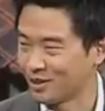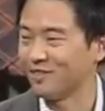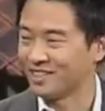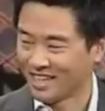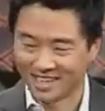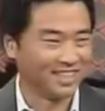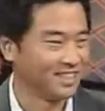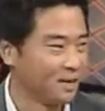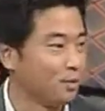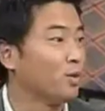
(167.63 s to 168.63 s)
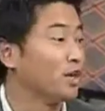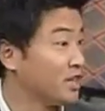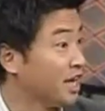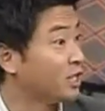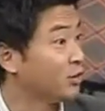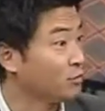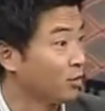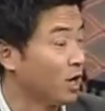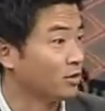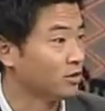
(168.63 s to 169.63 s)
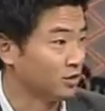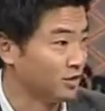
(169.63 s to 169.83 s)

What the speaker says: We should have extended the time, but we want to thank you for